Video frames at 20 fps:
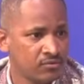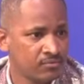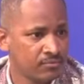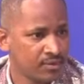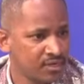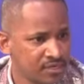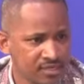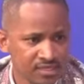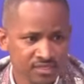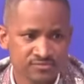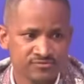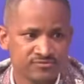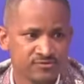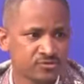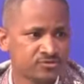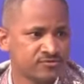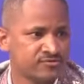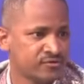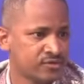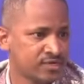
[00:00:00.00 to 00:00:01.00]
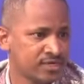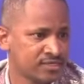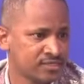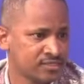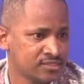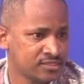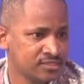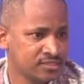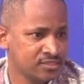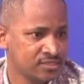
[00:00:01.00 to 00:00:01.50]
but he has fought for
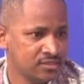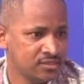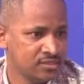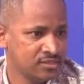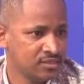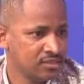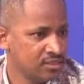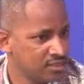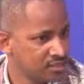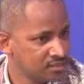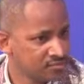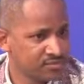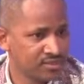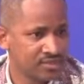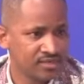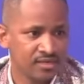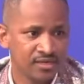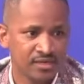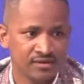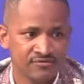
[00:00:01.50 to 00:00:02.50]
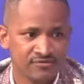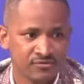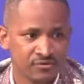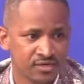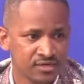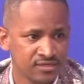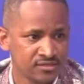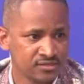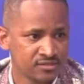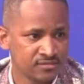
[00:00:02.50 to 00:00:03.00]
us. He has been there for
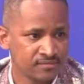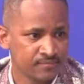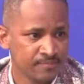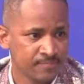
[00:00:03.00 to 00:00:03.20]
us.